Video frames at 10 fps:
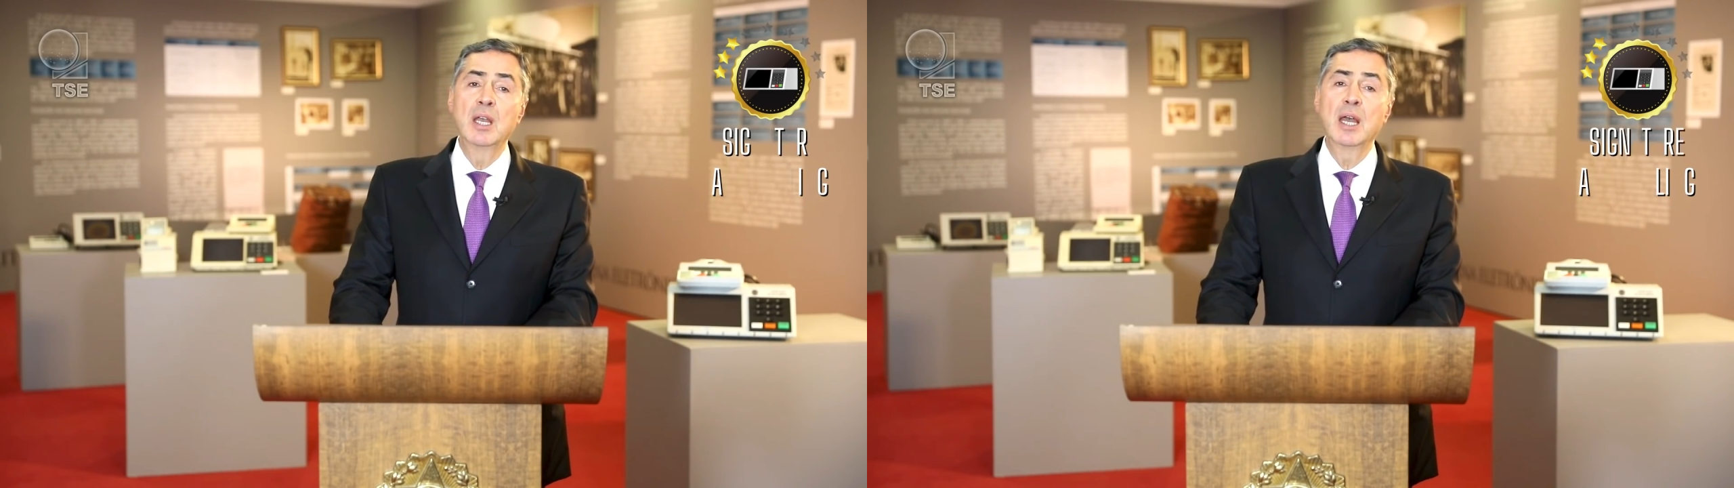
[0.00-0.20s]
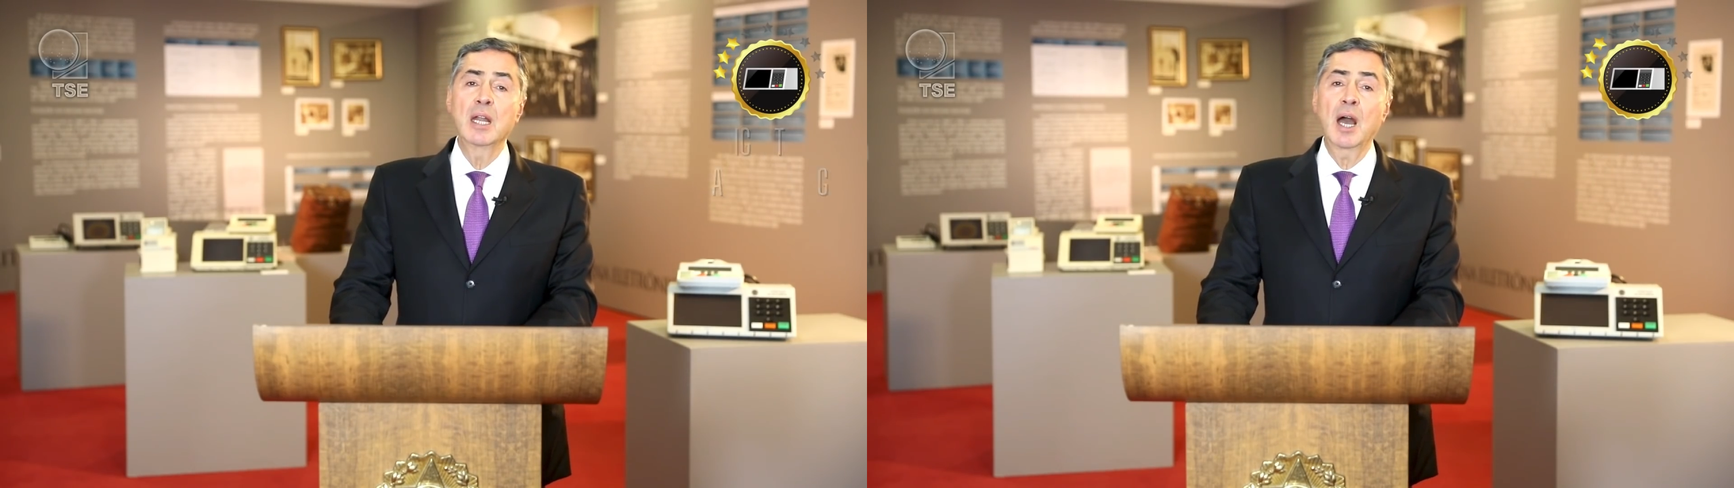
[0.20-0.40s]

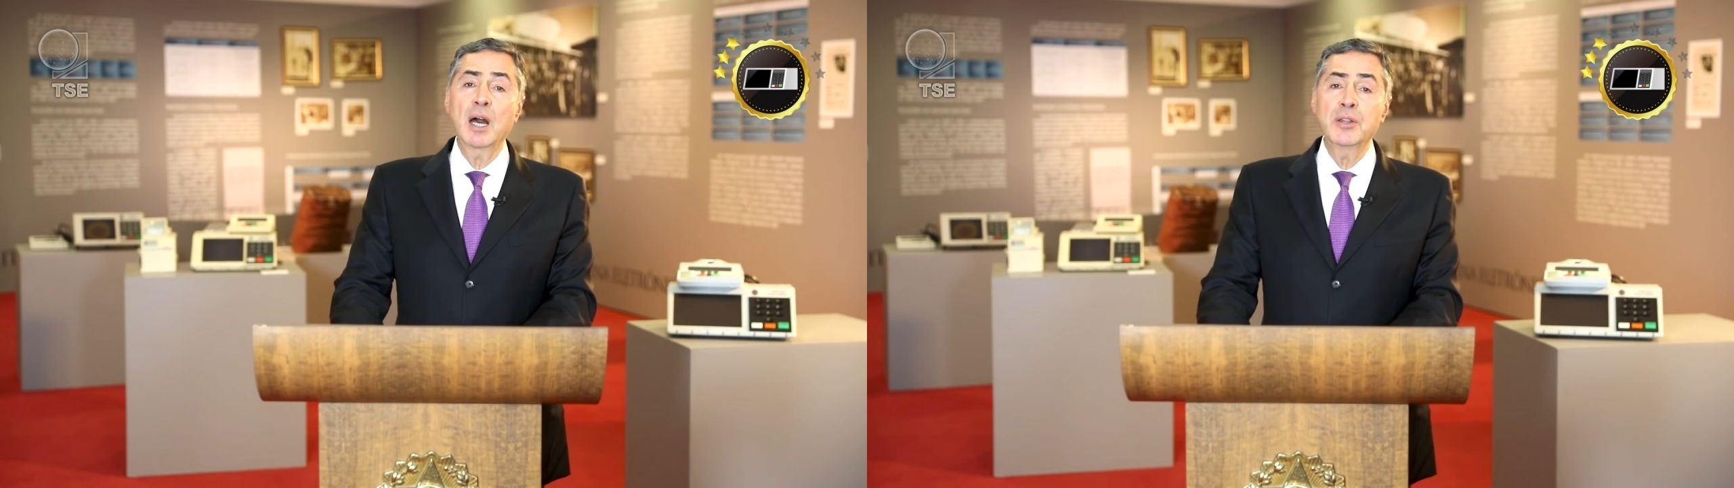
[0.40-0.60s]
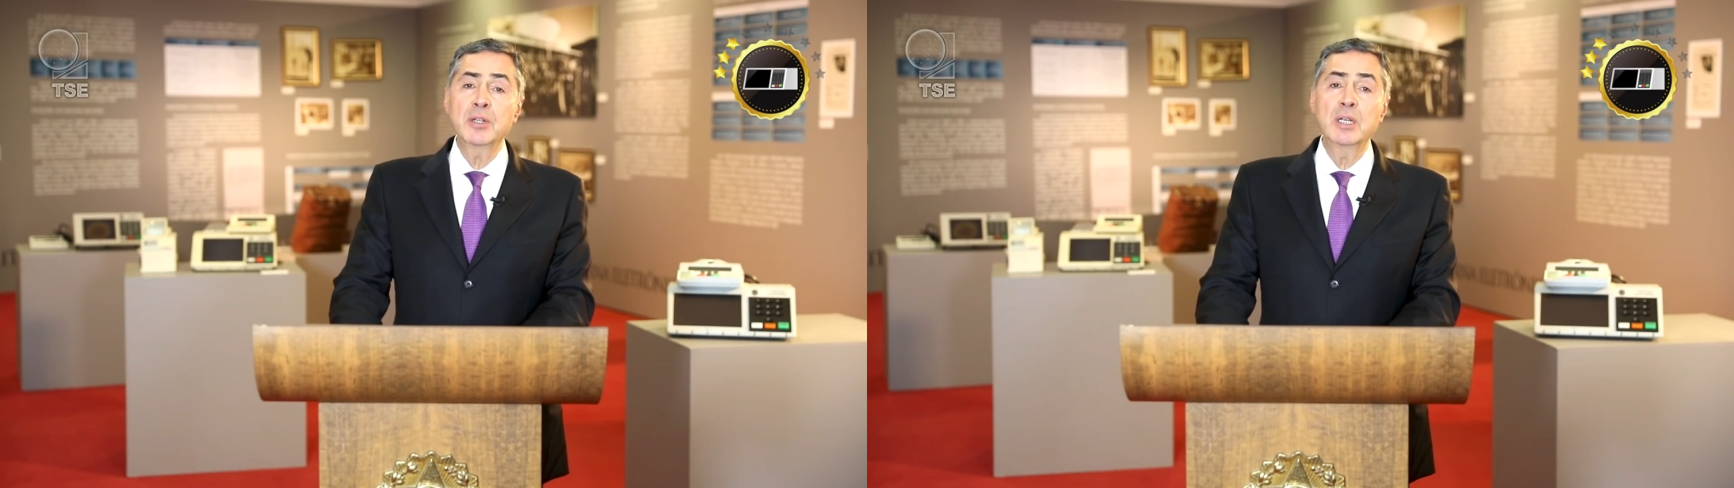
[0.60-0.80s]
and
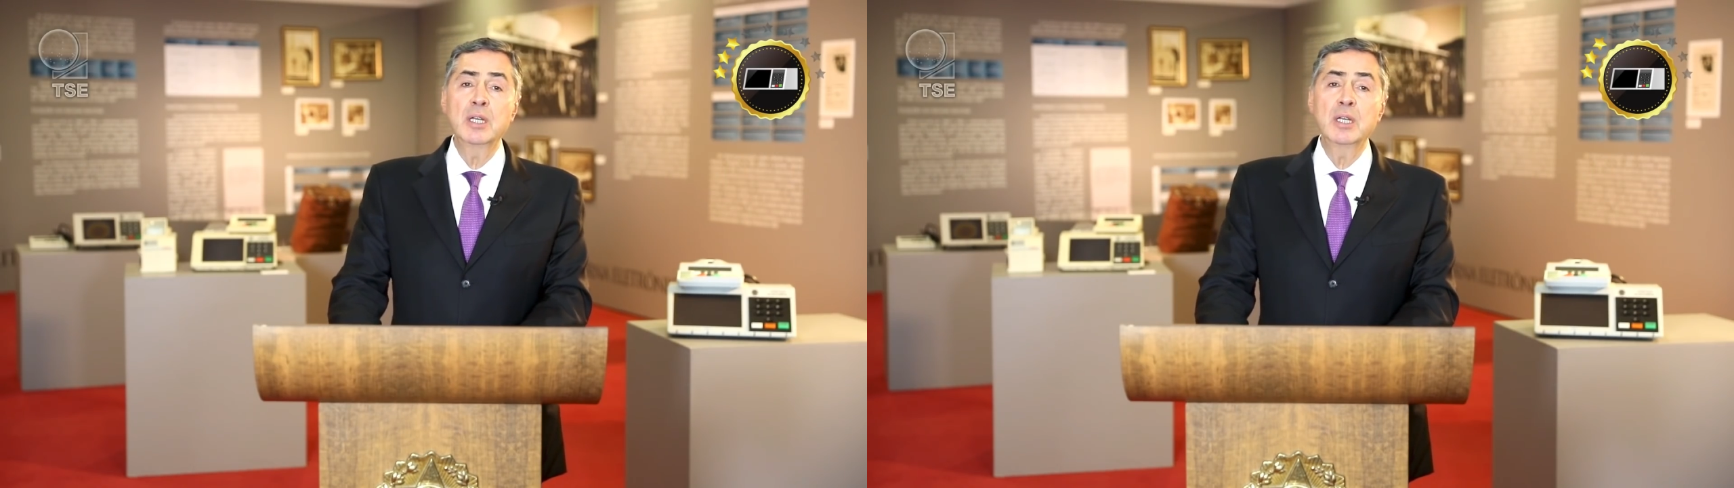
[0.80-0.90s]
other